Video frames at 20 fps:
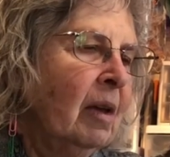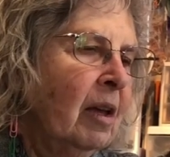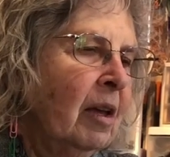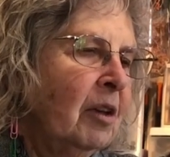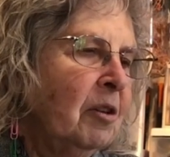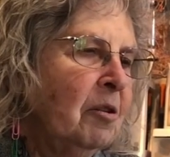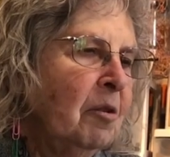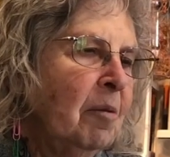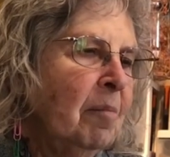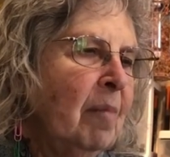
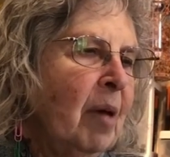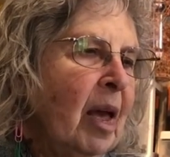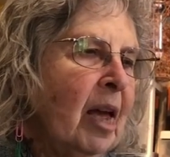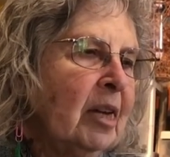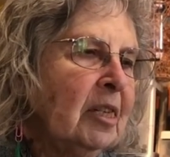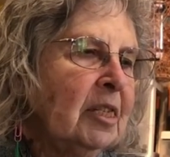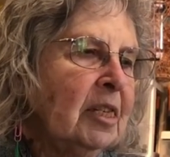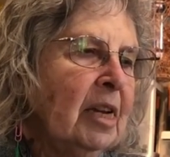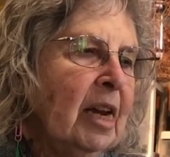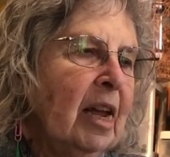Your
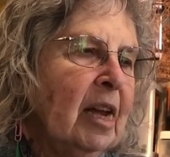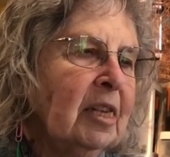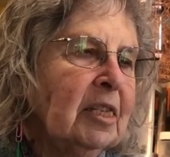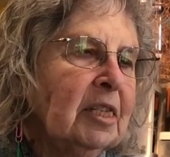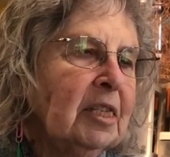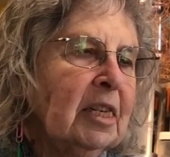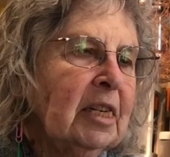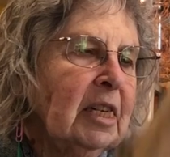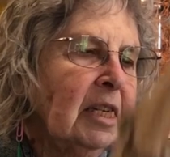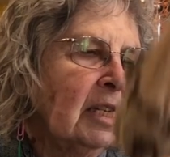
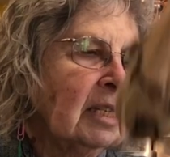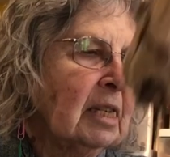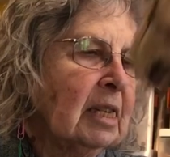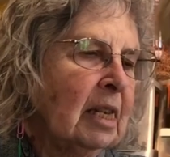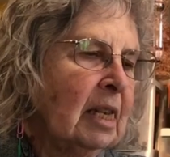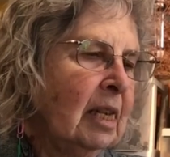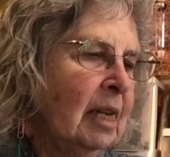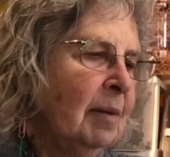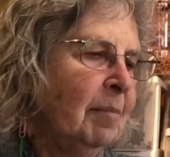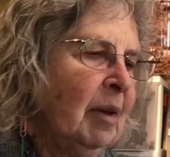imagination is
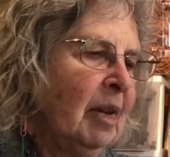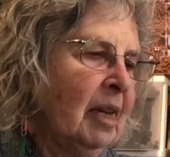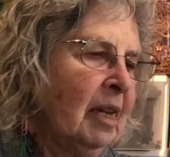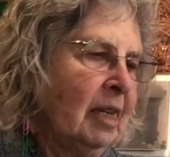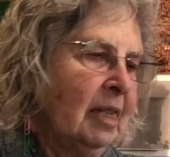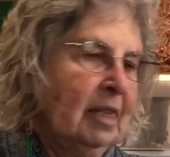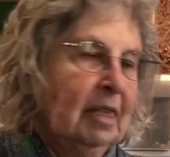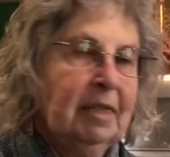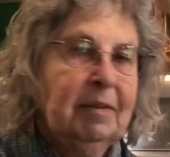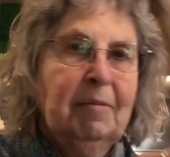
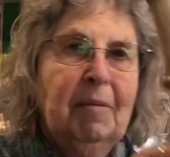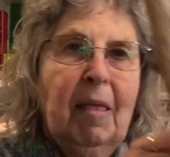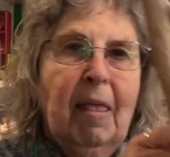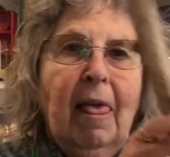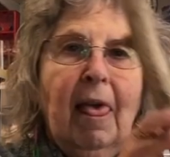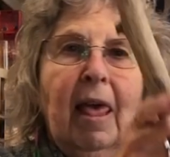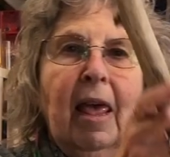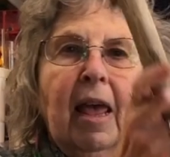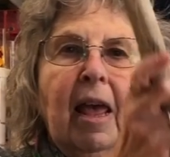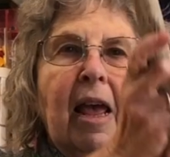limitless.
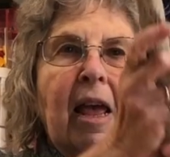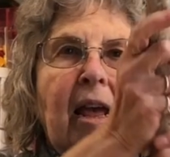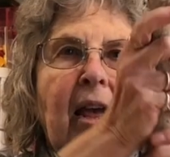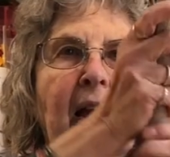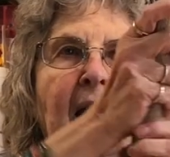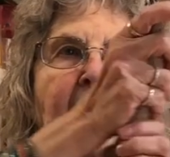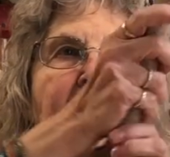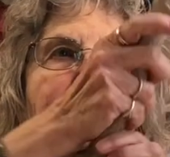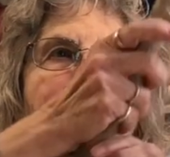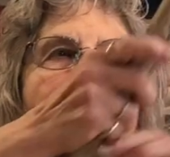
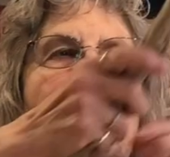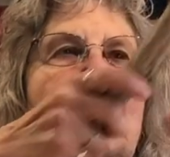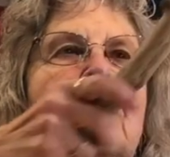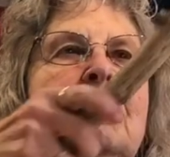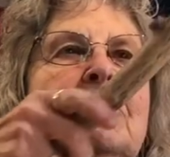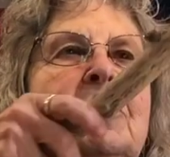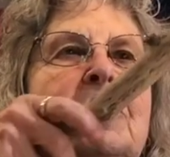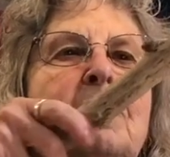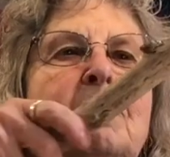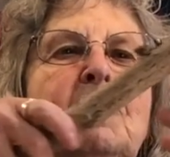I
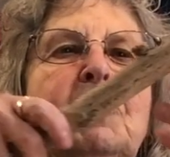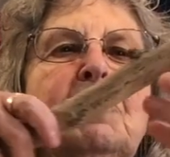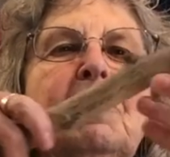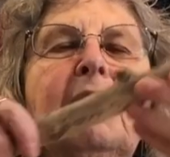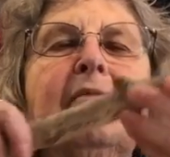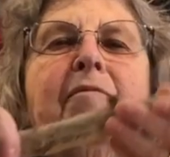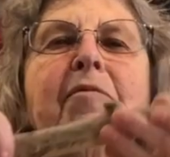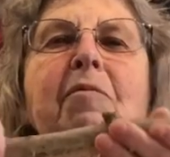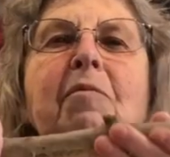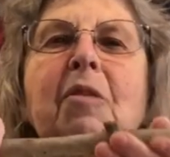found some
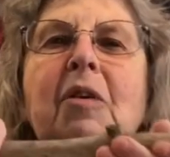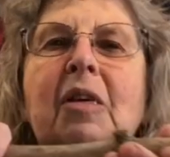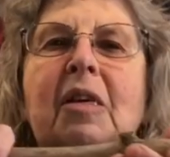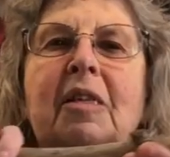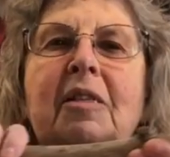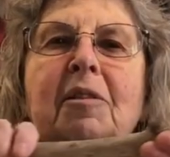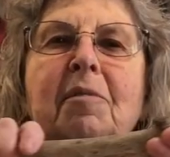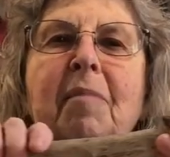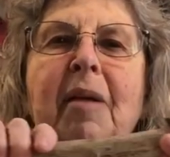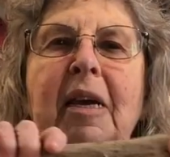
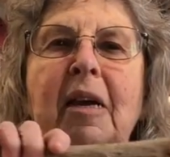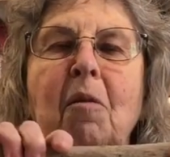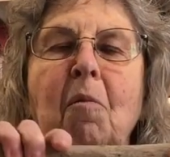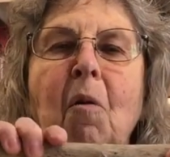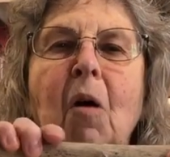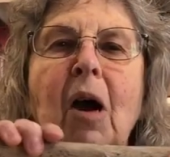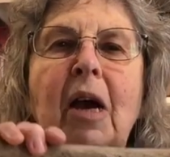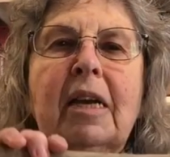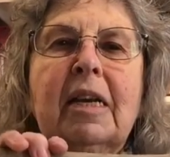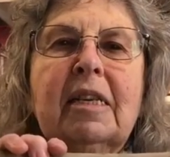driftwood to make a
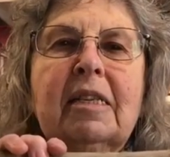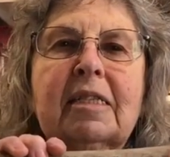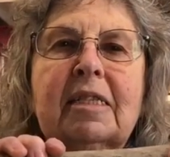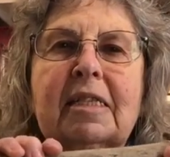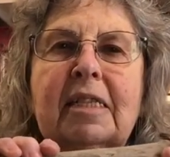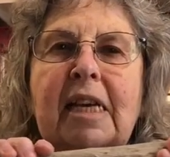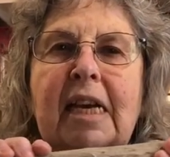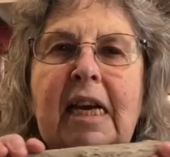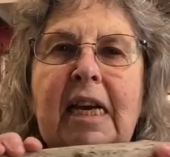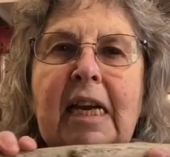walking
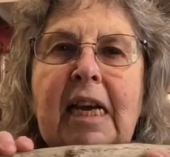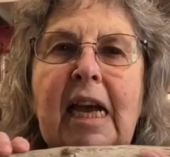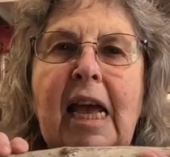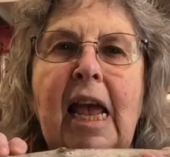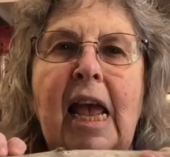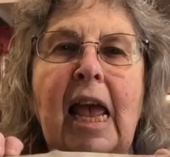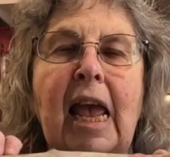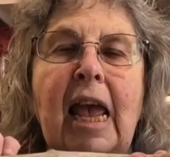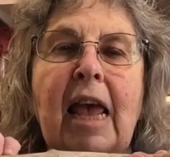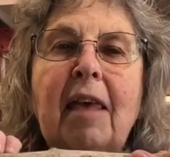stick.
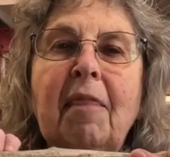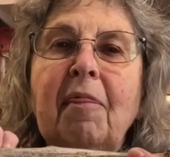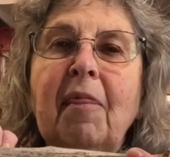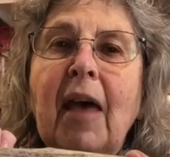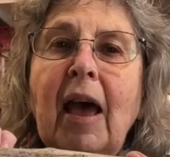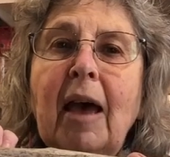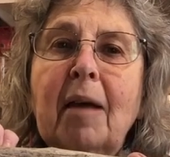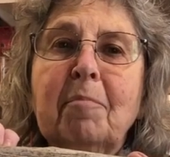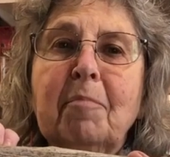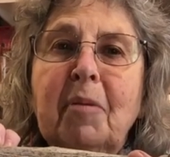And
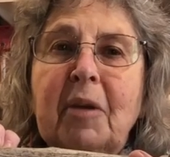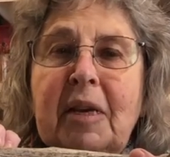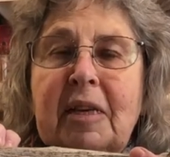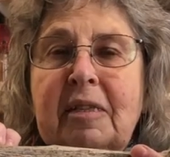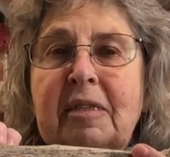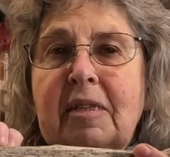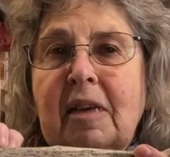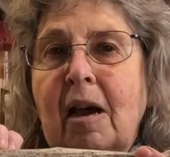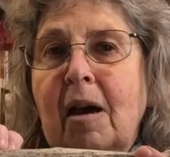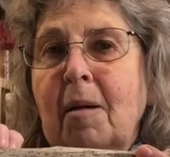that
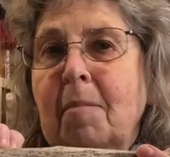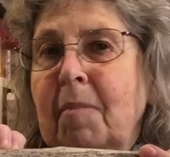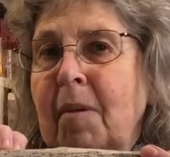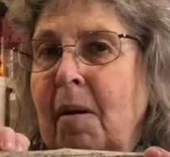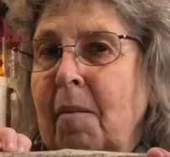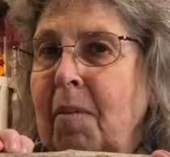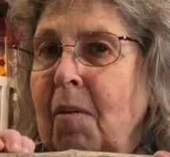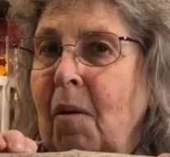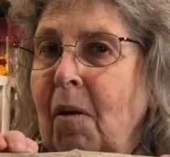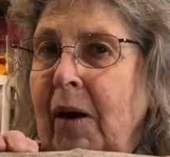brings up a
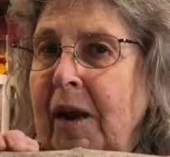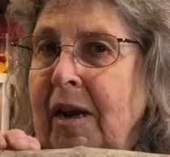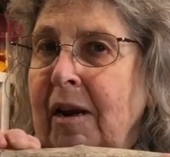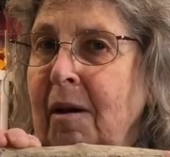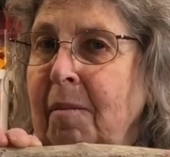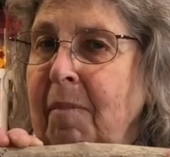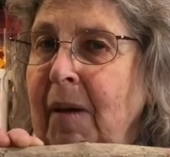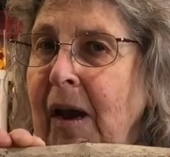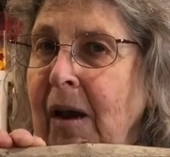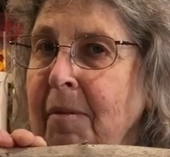point
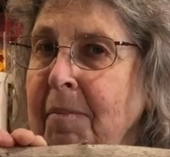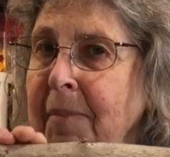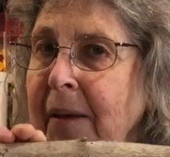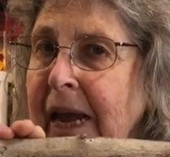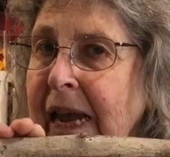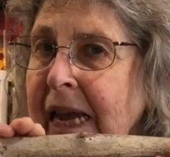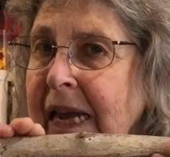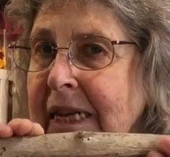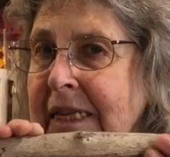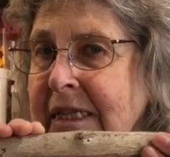about
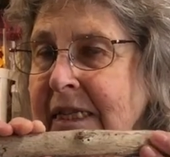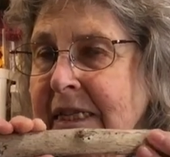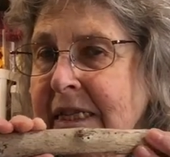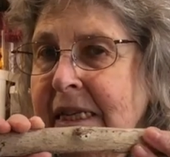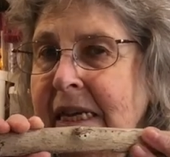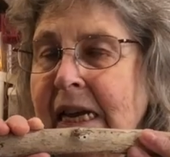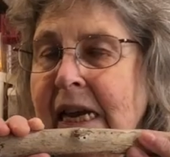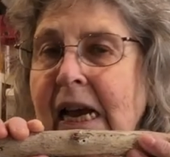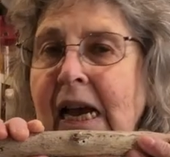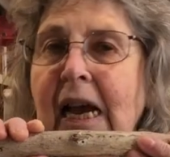paints,
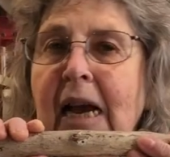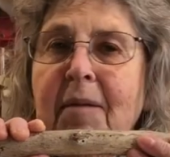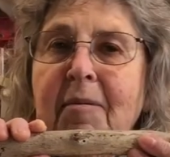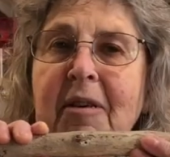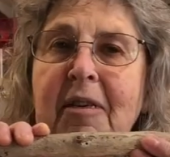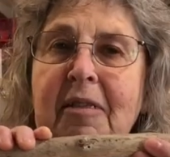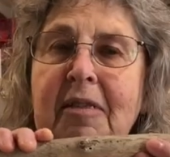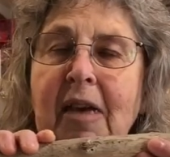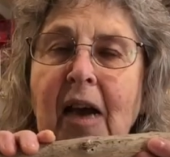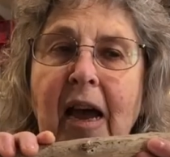
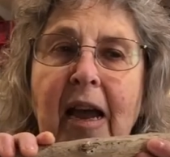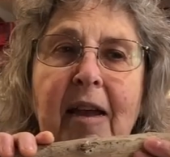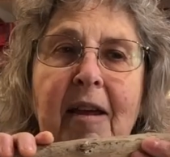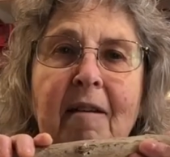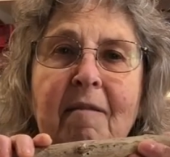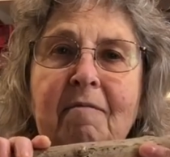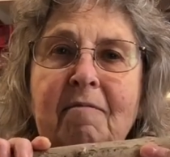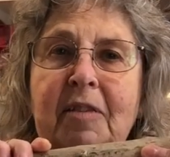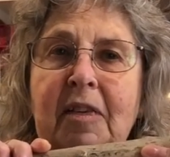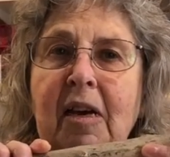because I
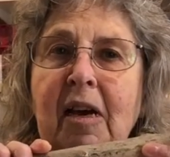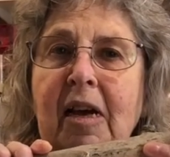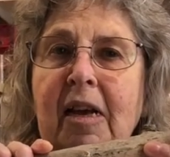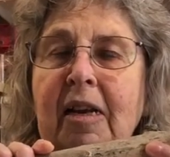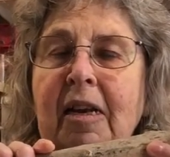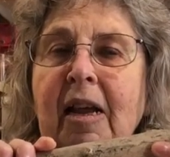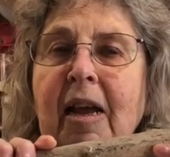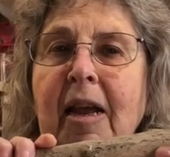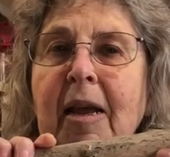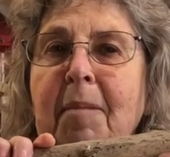have
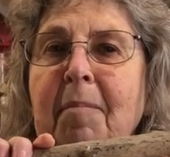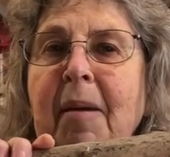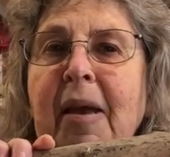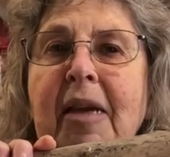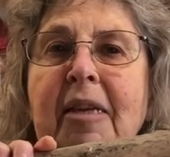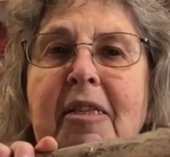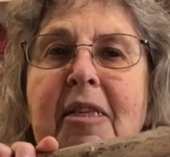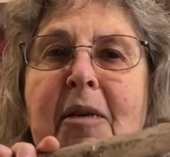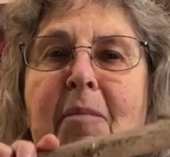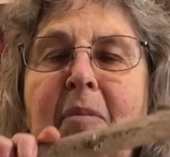done a
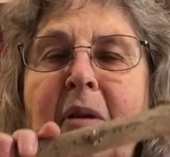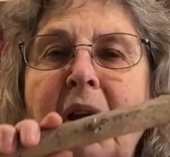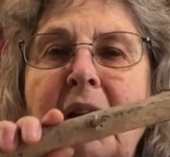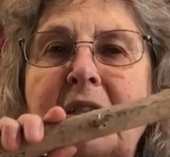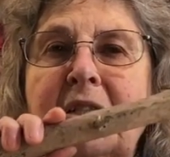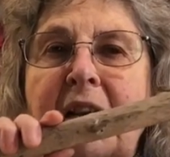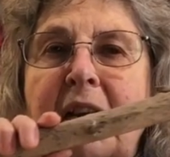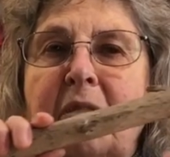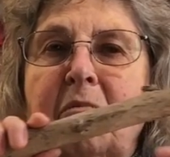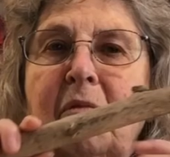painting
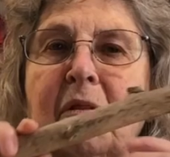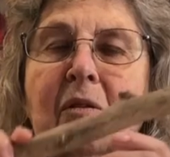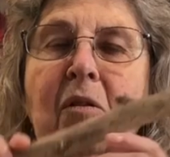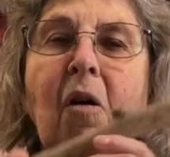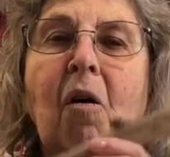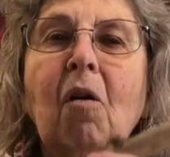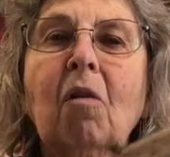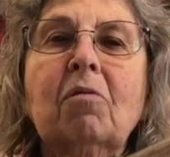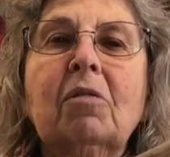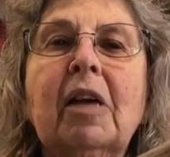project with
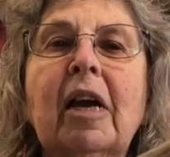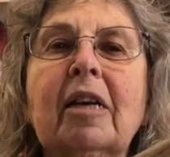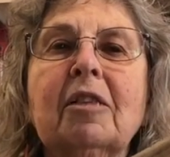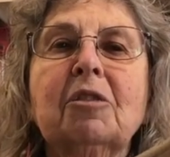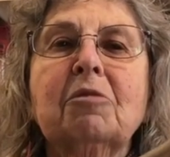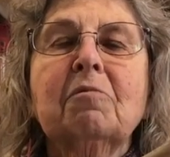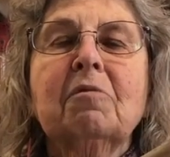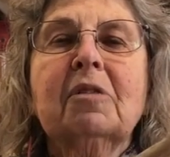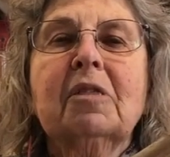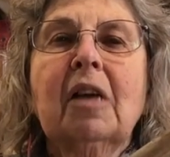all
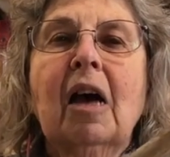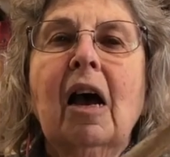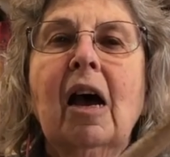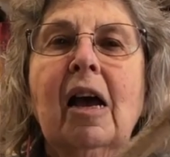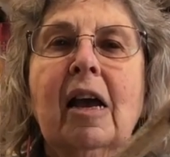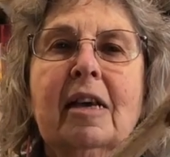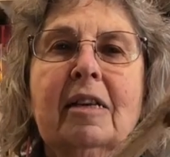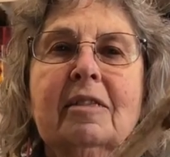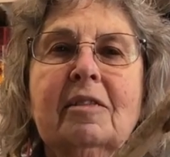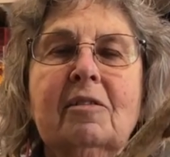natural
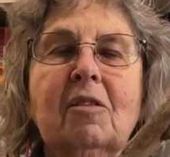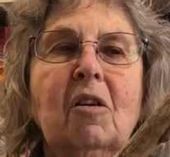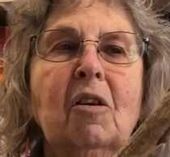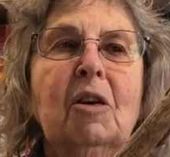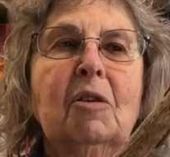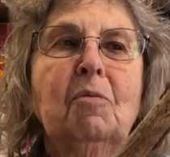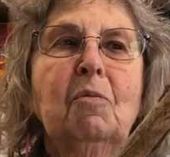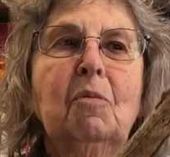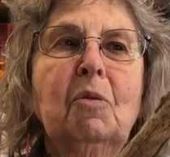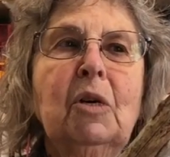dyes
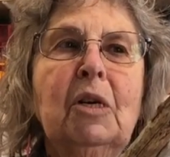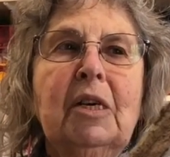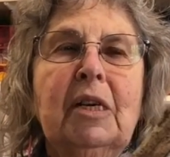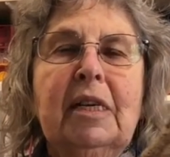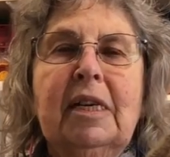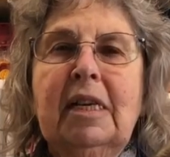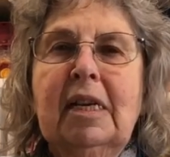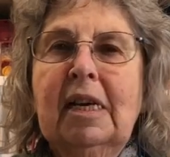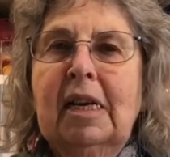on wood